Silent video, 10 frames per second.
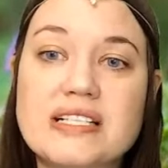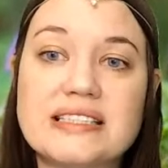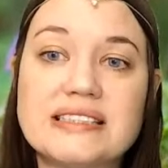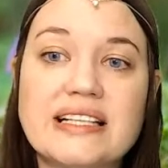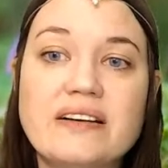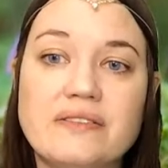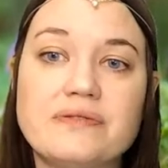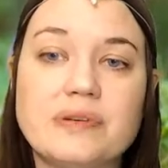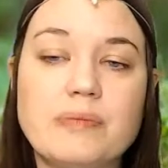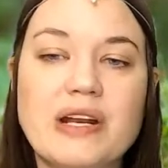to
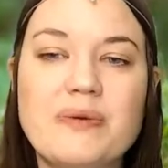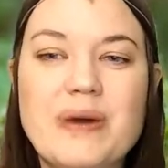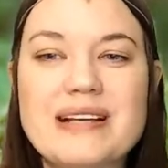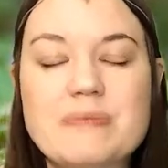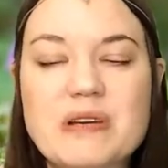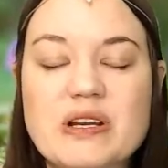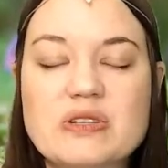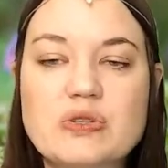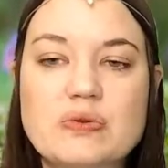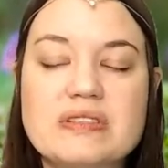live in many ways,
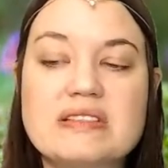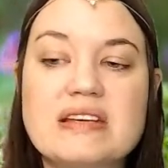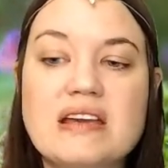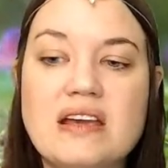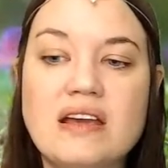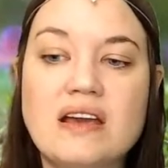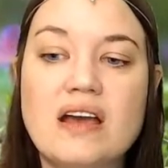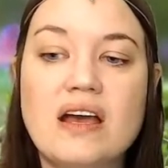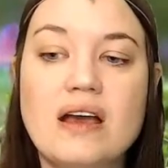because you see